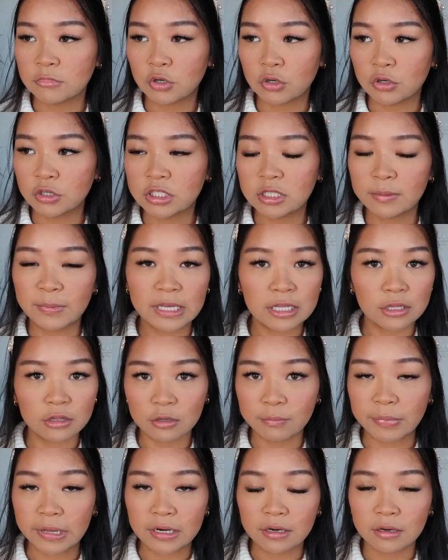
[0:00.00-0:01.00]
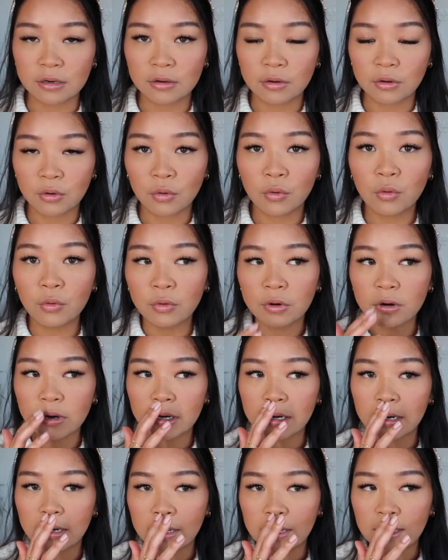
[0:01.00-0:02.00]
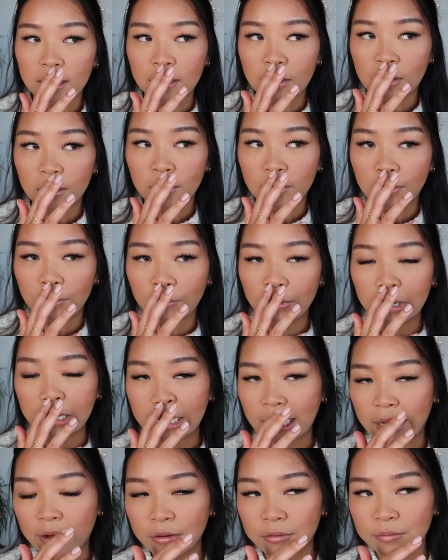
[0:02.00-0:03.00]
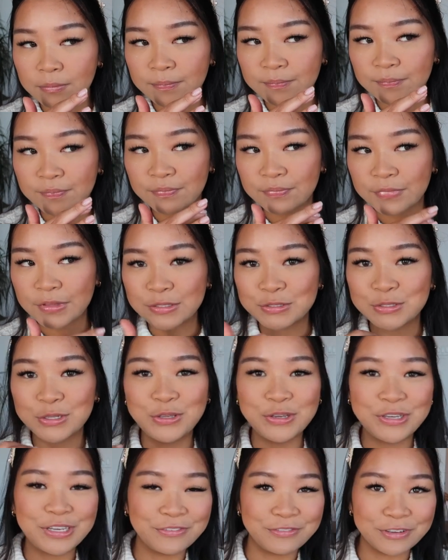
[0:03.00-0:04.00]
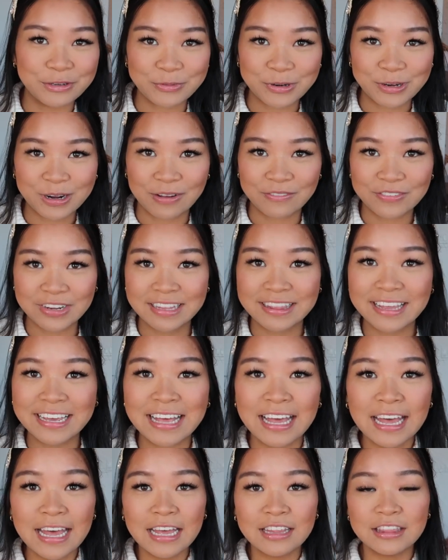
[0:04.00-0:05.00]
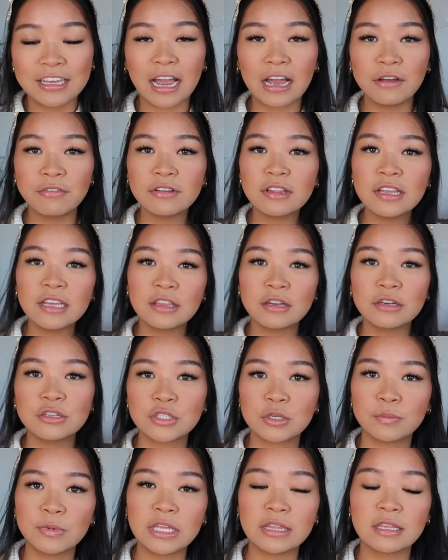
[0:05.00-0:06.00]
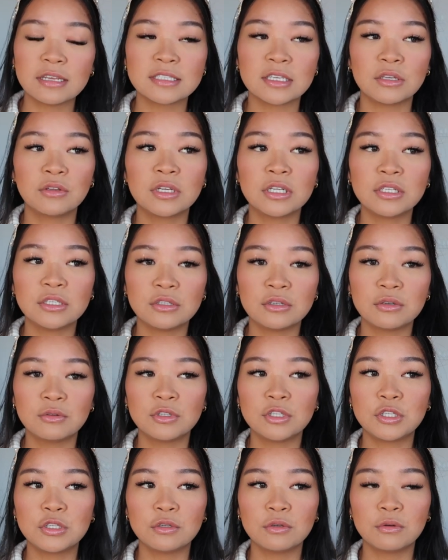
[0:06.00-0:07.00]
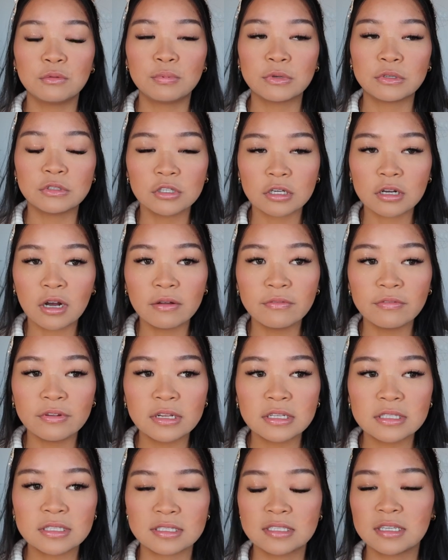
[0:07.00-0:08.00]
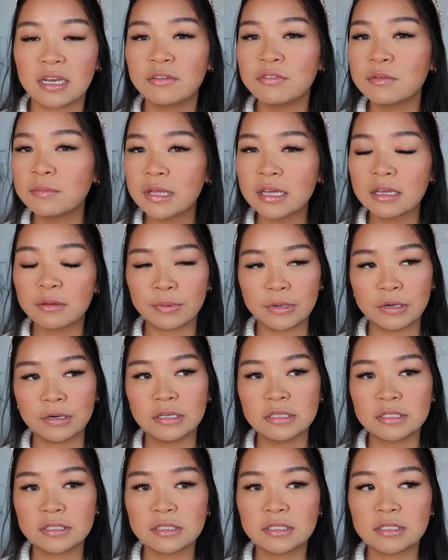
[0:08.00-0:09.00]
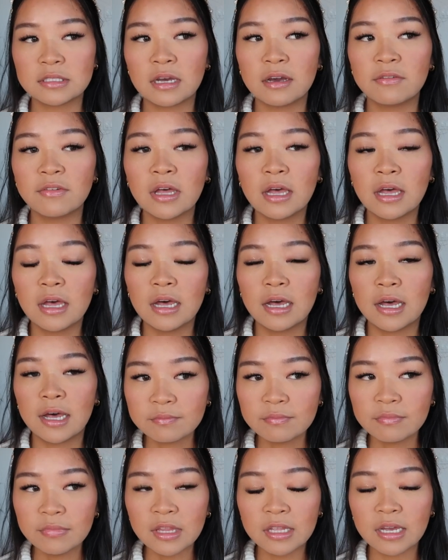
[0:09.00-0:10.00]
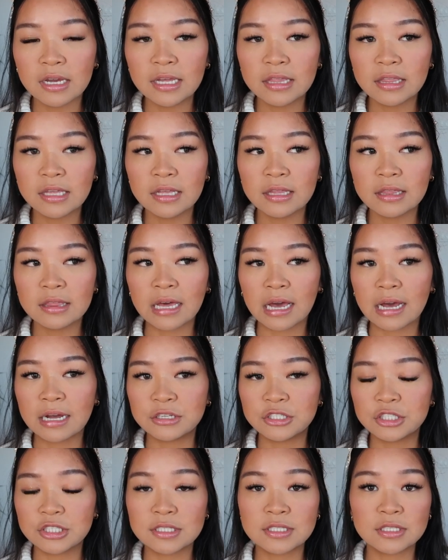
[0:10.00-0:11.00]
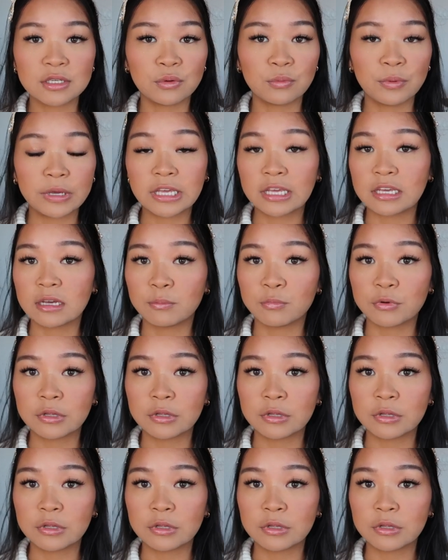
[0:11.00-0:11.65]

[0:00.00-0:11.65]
or to make it look better, or work out so you can feel more confident. Like, I feel like there are so many things that you can do to build your confidence aside from like appearance and stuff. I think that just waking up